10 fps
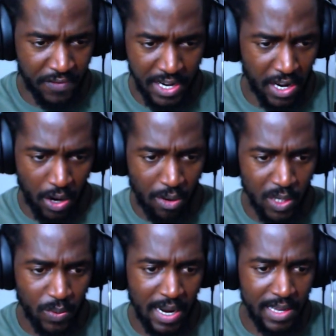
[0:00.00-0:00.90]
video
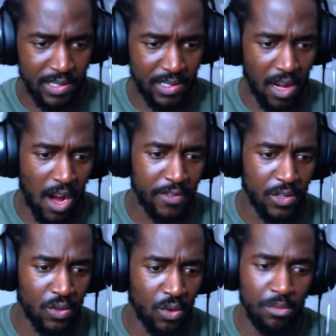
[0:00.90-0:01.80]
as well as the
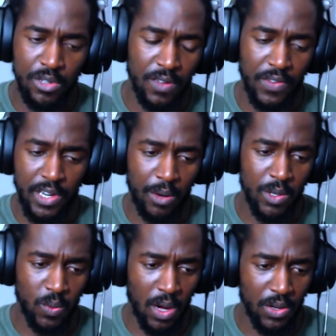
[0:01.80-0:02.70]
after school music video
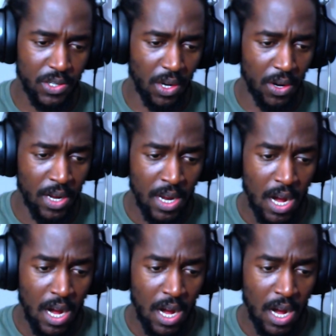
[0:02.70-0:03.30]
as well so